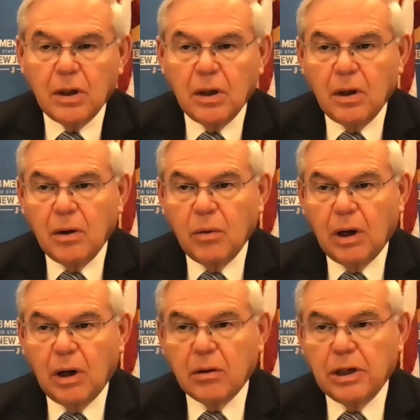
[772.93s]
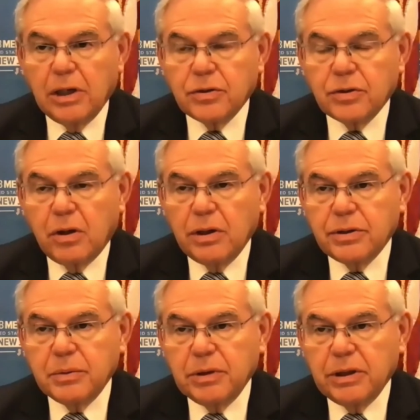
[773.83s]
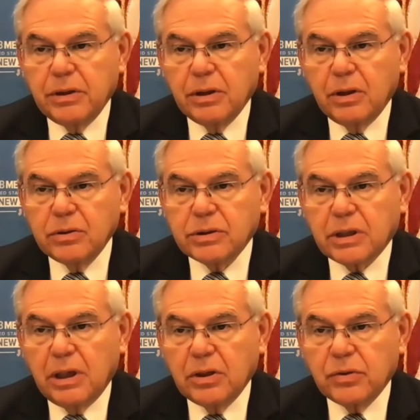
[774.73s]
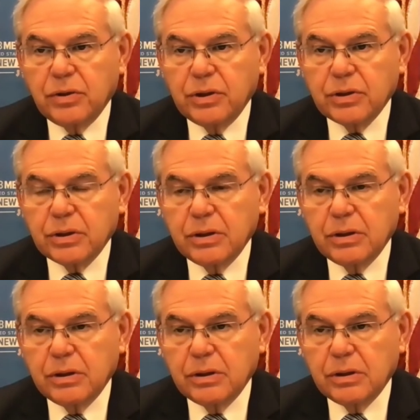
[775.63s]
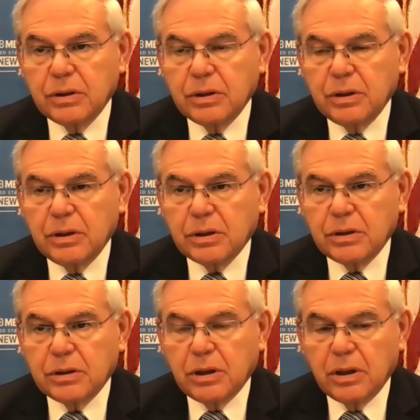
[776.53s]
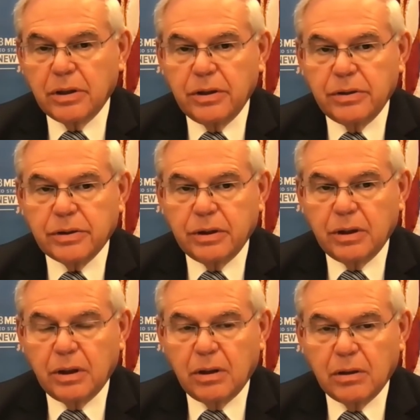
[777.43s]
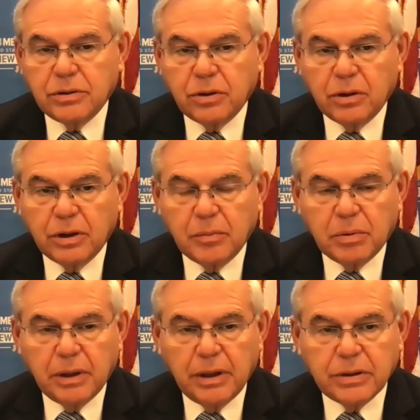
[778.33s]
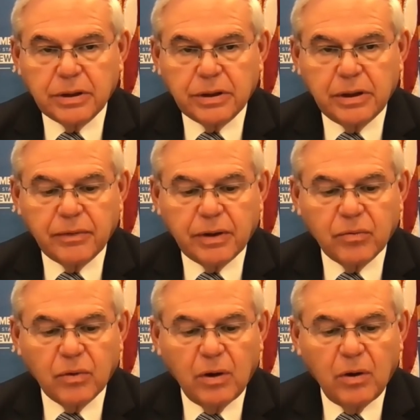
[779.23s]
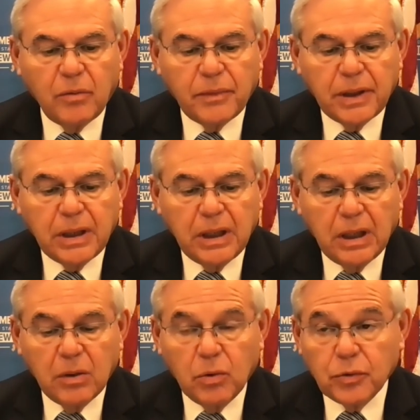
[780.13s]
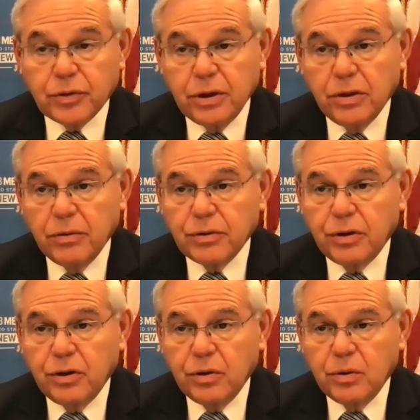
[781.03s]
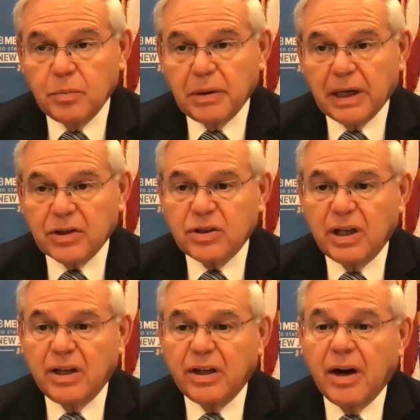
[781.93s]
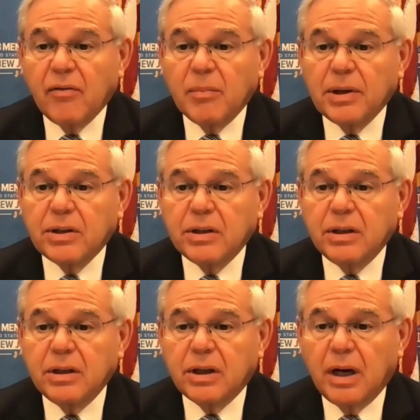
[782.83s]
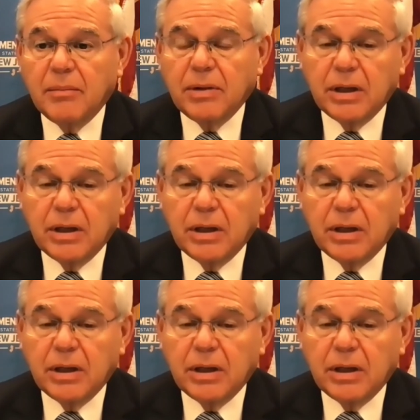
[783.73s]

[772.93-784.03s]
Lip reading: Well, it is going to be those countries. The Qataris certainly play a significant role. We'll see there is a new Pakistani government coming